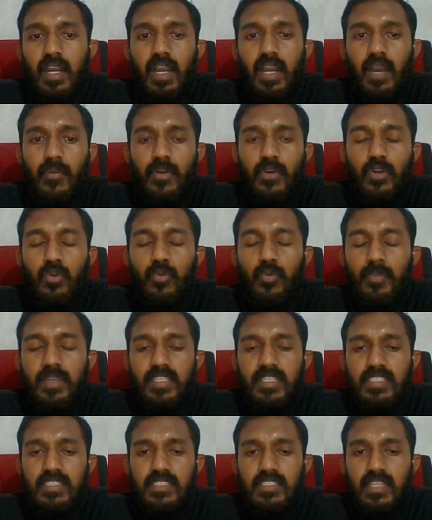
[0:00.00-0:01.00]
our two
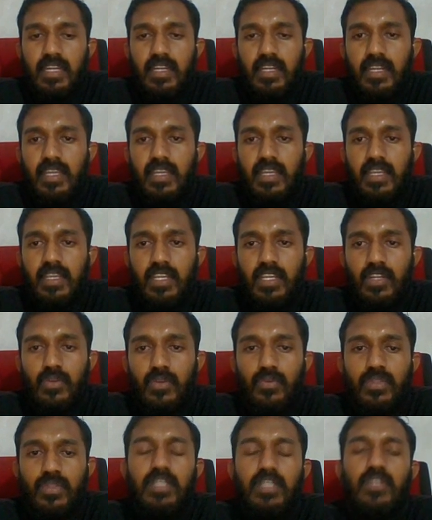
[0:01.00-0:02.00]
pieces are attacked
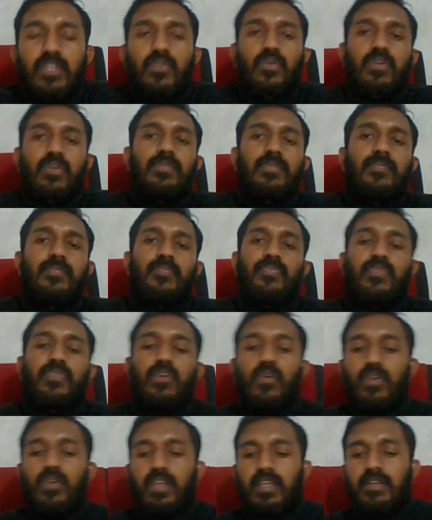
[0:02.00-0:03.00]
into the rook.
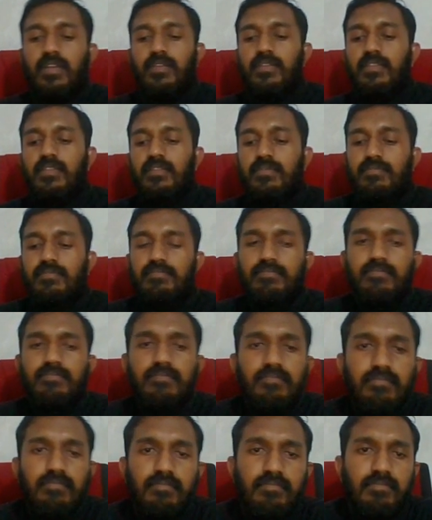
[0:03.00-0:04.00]
Okay,
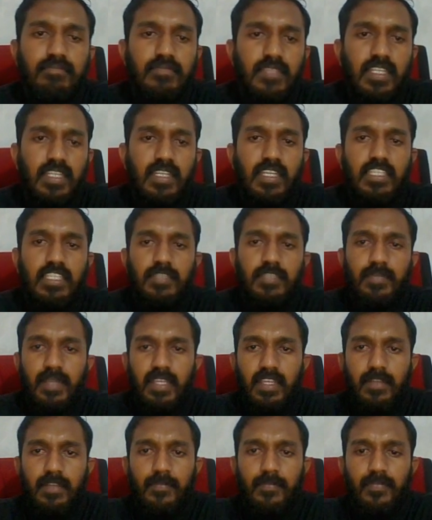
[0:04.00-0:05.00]
let's
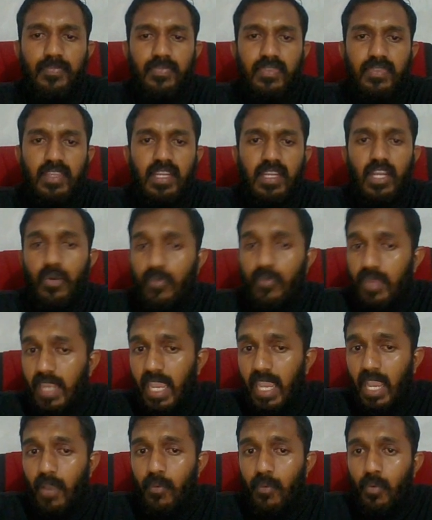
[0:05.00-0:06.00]
play. Now we
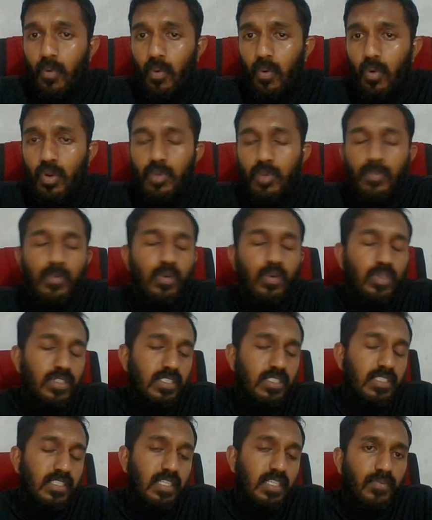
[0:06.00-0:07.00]
have almost
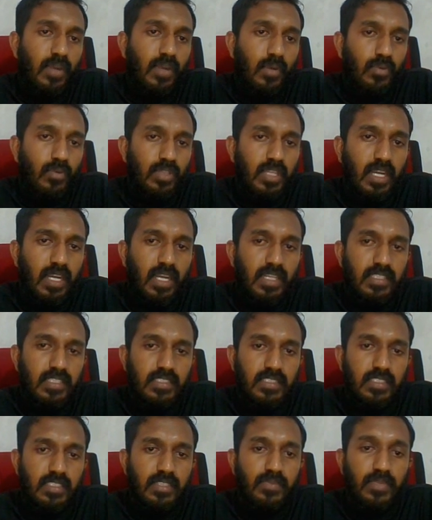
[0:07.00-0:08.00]
found the
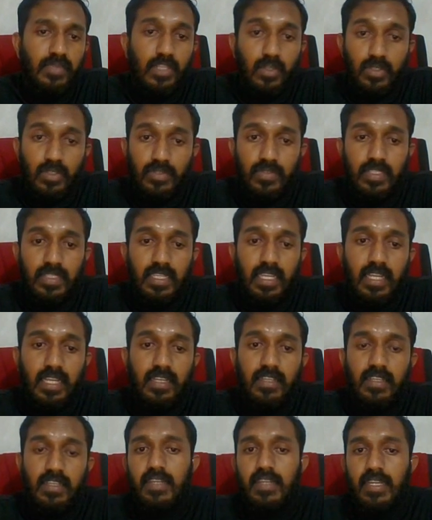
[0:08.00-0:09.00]
answer because we
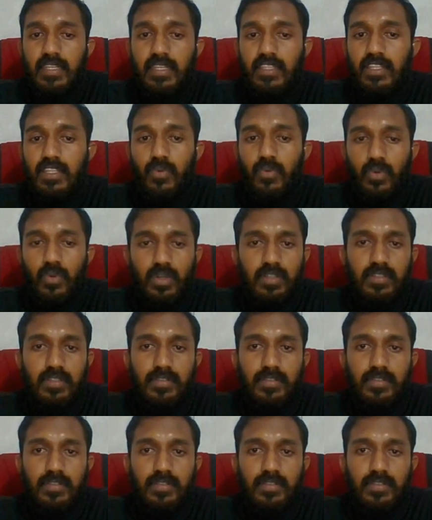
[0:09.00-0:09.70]
can get the rook.